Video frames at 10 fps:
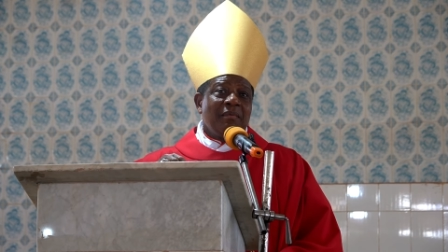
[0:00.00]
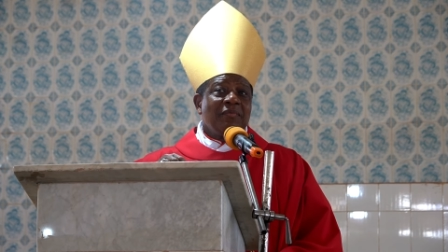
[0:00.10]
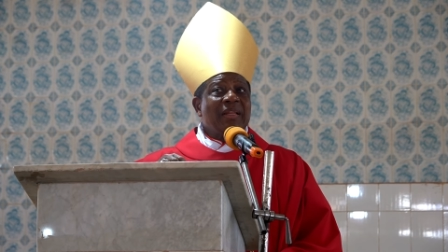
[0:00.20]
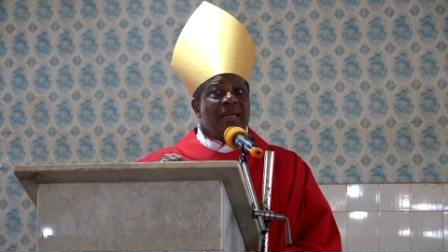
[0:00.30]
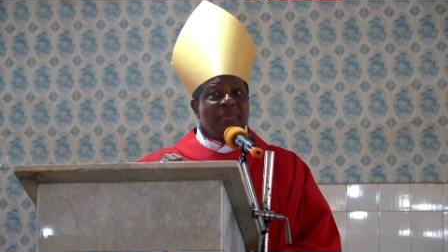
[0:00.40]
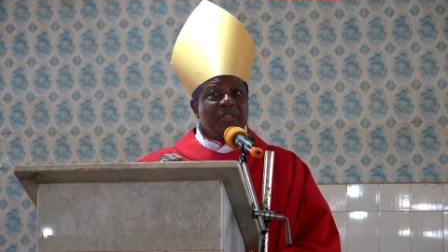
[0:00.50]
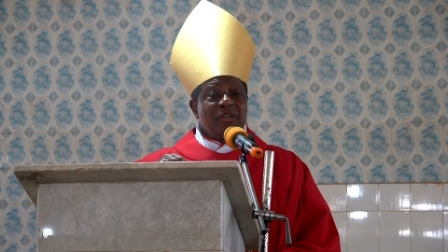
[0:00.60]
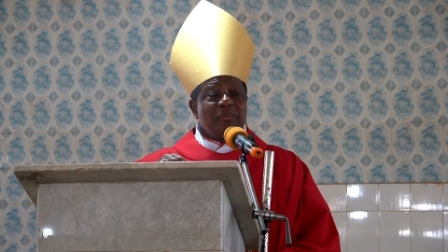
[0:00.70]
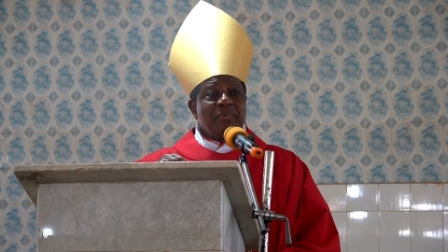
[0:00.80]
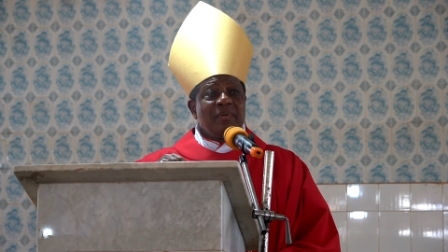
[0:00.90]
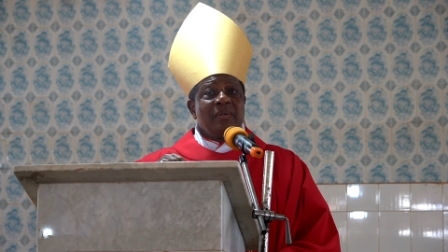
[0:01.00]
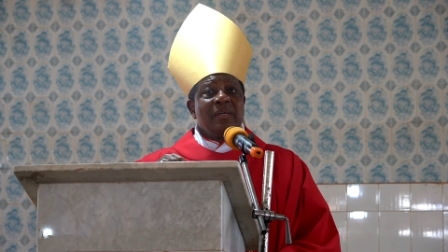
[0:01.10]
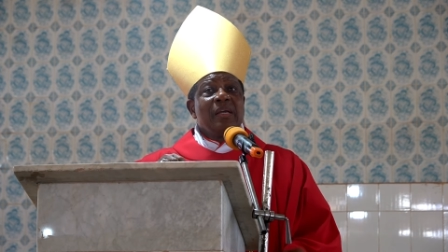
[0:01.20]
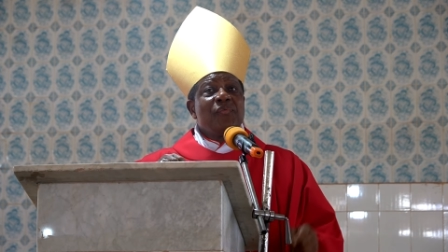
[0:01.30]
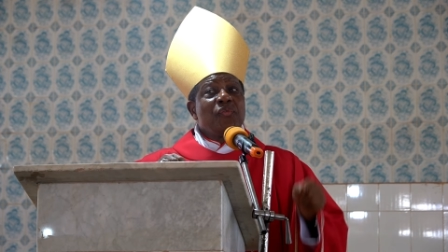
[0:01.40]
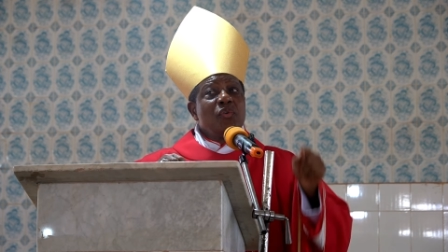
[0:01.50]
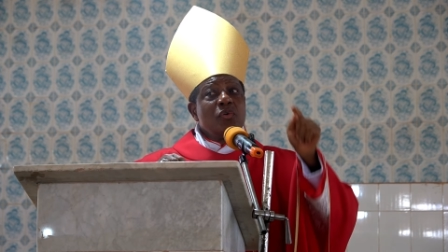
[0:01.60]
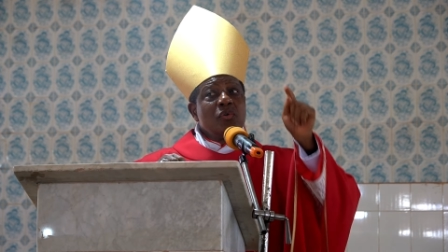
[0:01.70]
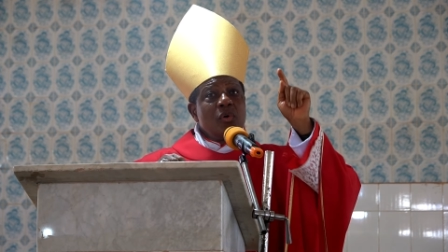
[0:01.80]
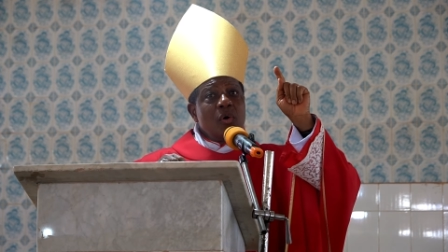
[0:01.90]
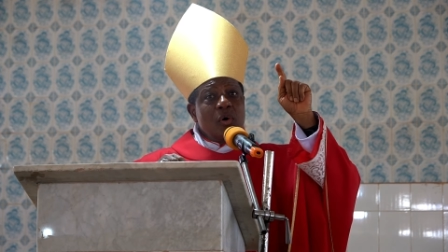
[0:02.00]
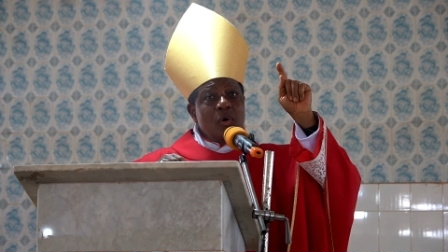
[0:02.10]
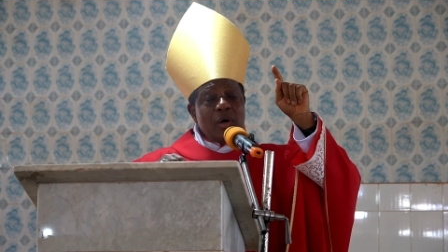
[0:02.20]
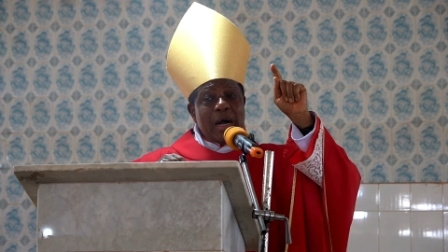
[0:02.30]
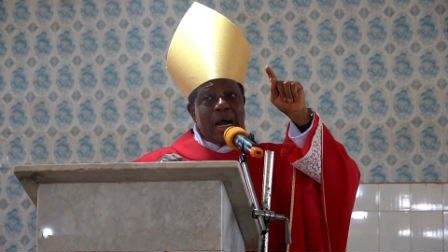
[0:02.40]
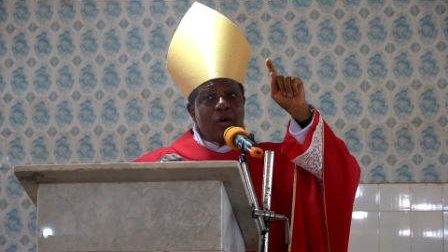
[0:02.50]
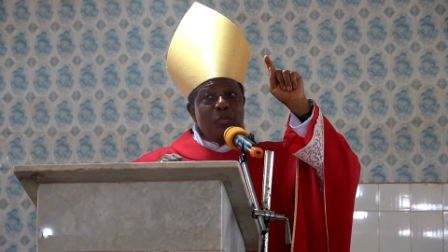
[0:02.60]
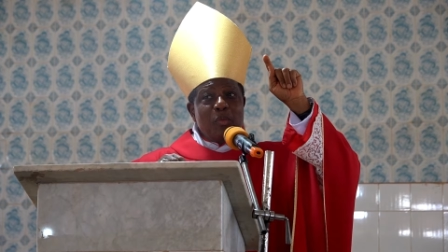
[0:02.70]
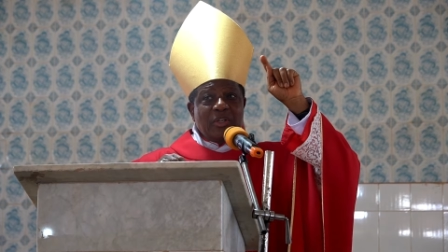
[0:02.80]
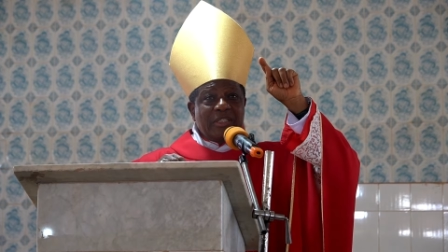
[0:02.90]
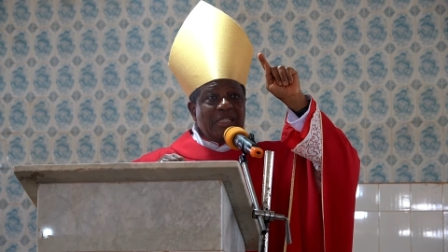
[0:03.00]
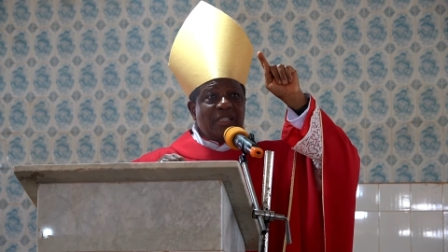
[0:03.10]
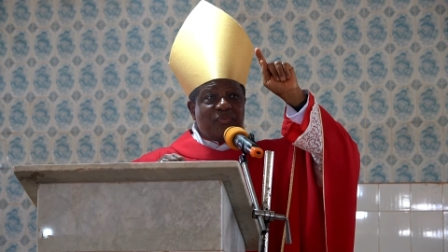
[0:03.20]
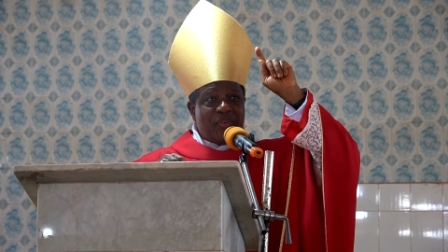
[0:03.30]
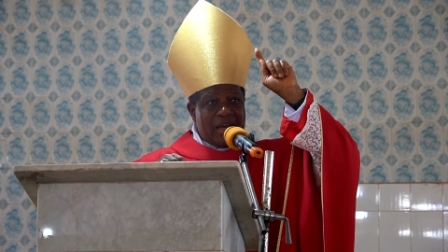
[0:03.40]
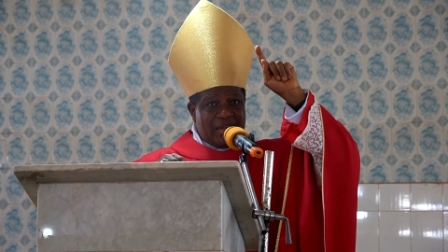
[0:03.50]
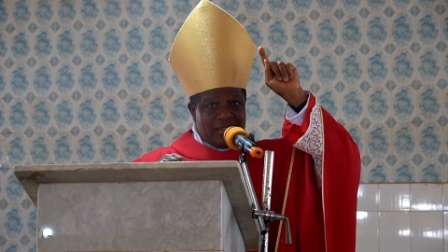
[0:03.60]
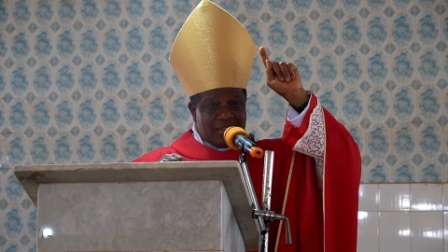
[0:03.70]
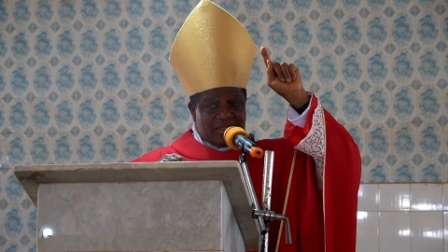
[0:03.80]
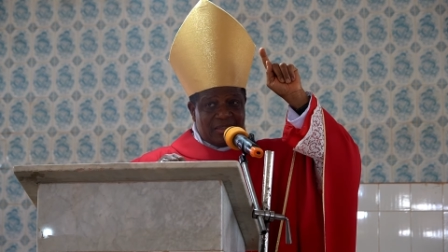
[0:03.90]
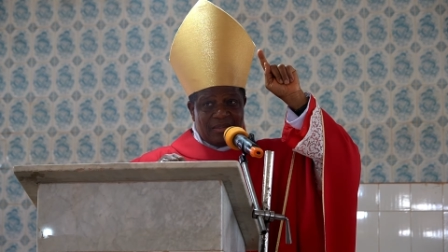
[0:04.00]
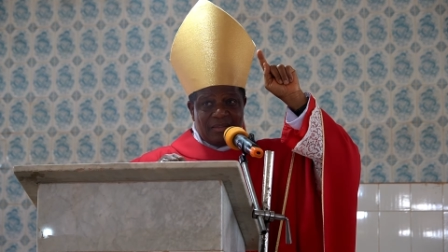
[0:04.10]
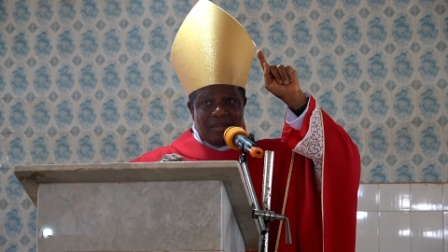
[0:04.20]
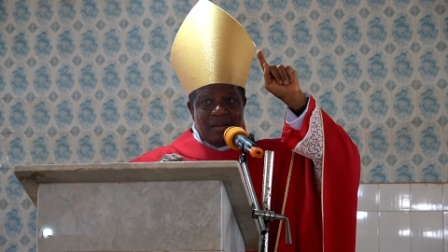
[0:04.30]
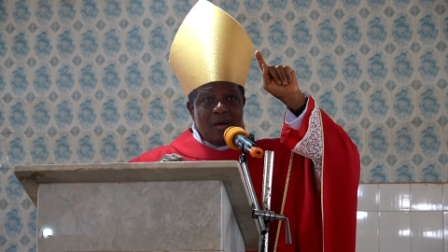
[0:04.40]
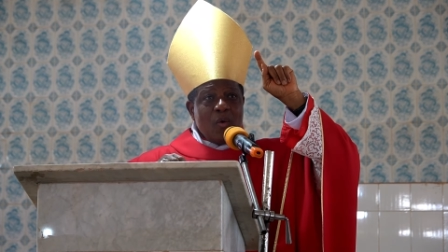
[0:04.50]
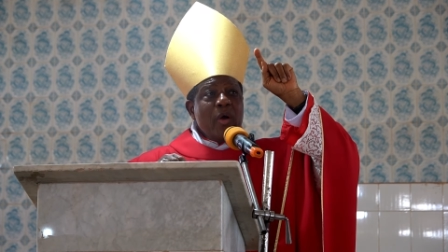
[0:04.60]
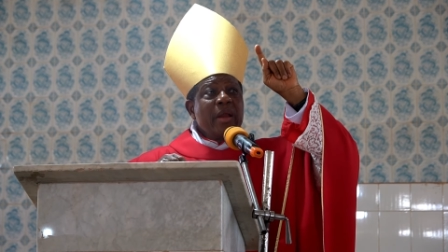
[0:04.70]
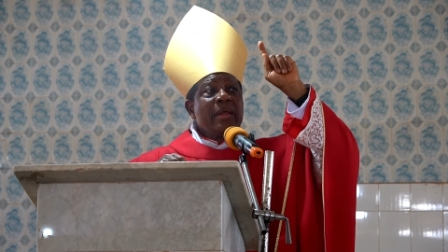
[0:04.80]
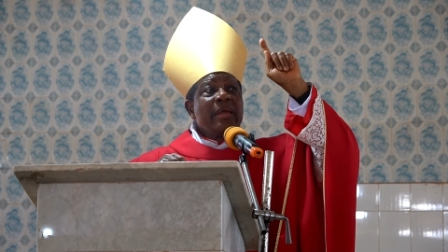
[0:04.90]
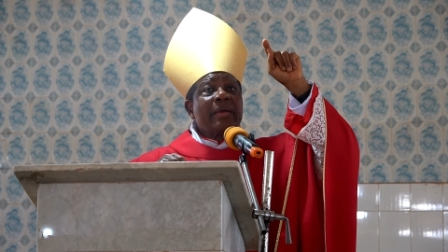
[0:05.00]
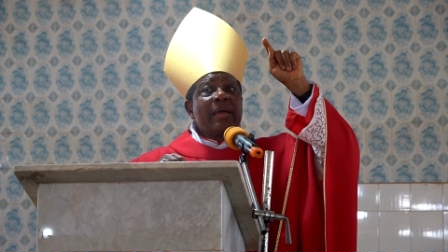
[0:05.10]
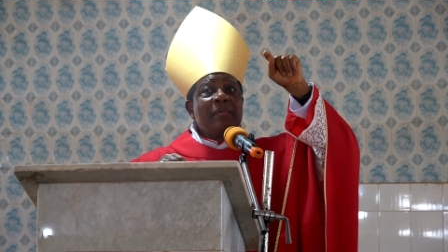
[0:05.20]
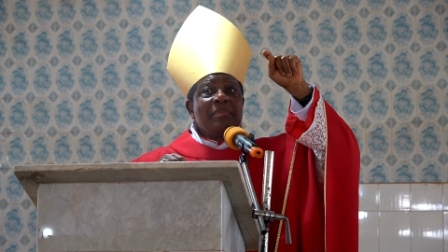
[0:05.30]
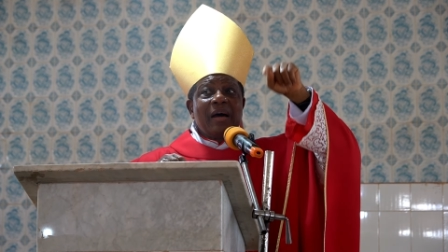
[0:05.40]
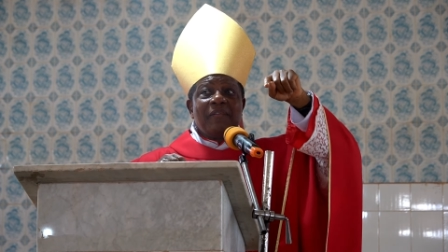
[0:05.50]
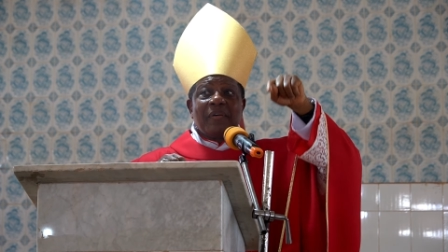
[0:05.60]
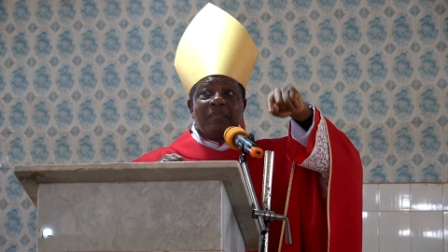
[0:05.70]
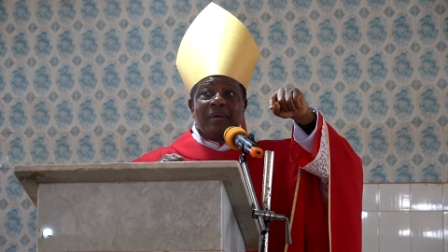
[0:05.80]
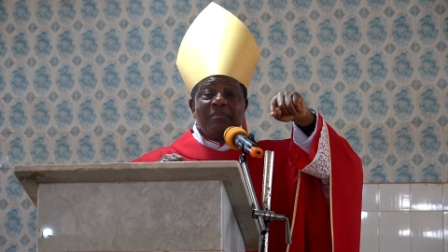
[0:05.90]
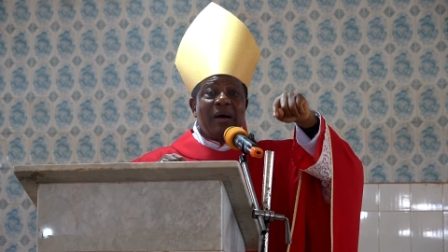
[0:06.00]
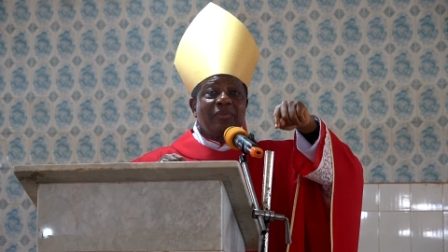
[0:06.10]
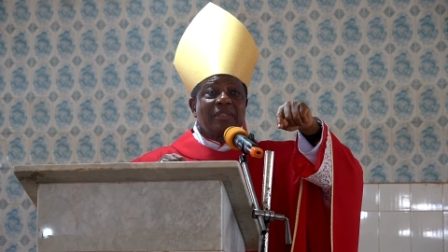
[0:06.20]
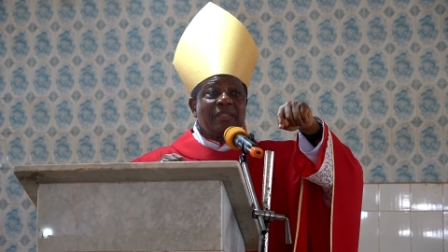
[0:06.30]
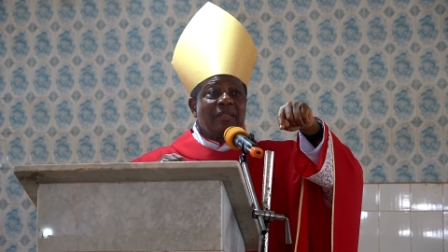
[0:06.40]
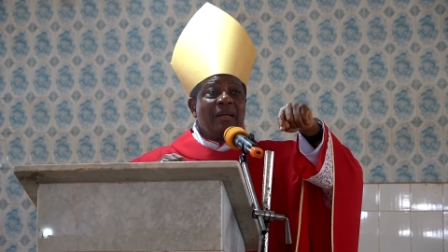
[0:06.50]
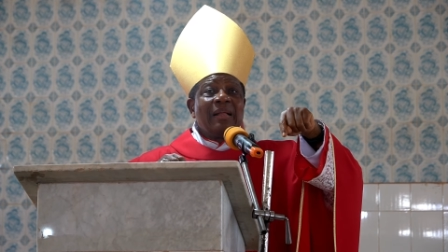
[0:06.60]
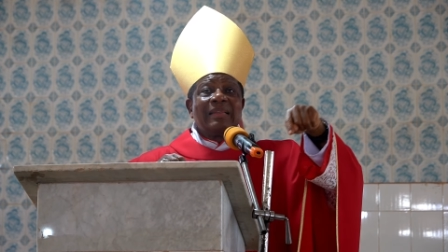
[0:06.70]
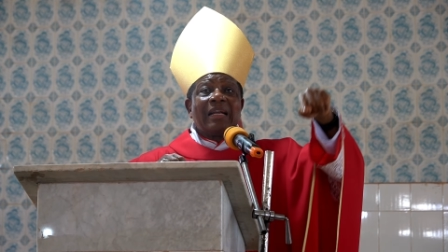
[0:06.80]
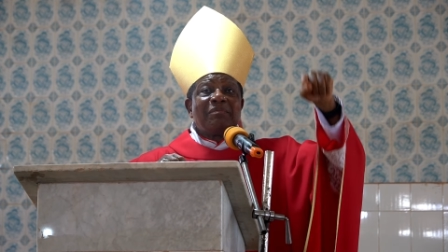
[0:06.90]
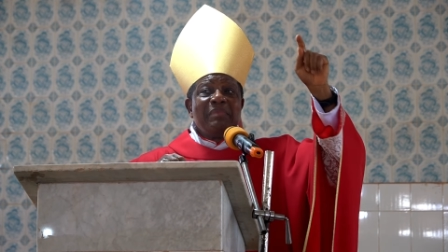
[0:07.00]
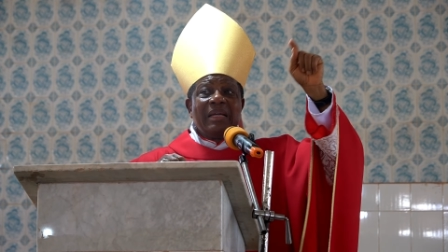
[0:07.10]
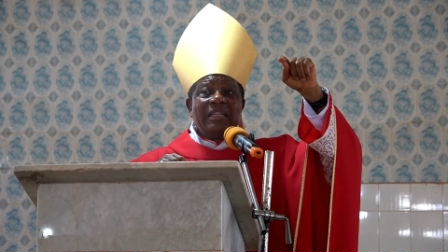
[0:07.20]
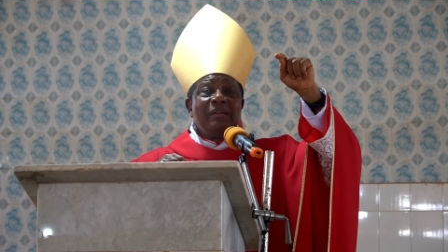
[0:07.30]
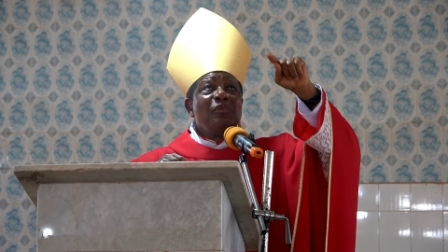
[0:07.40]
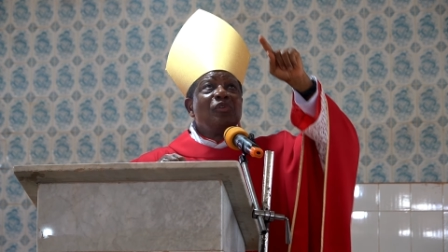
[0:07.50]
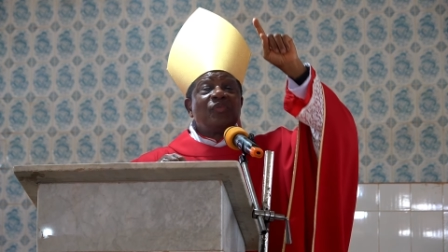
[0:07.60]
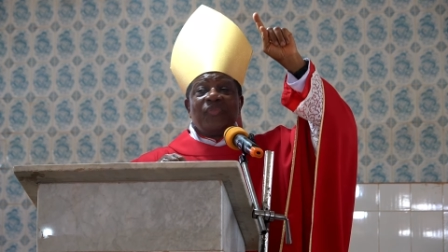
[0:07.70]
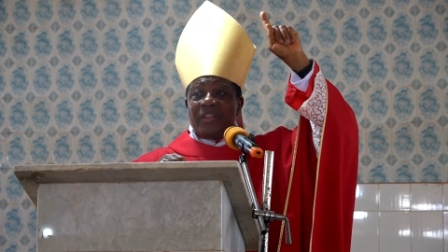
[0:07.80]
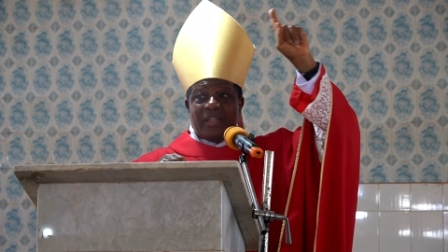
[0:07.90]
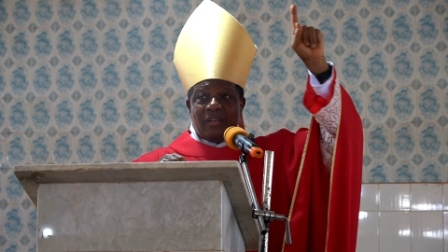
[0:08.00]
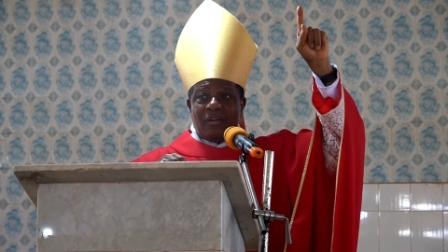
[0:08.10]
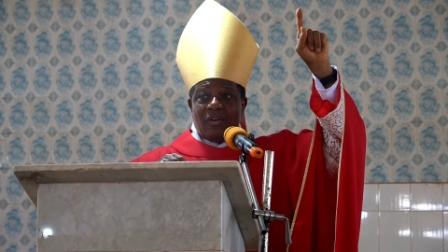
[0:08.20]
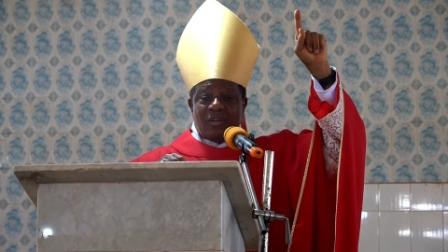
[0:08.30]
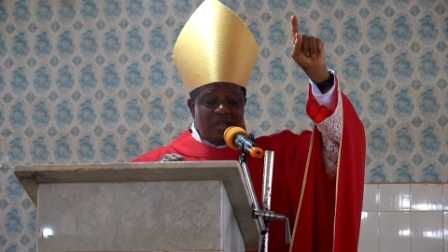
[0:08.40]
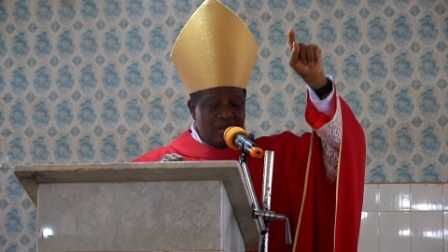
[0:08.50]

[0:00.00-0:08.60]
Father Bishop, if you know how Moses felt when he came down from the mountain that made him lose faith in God,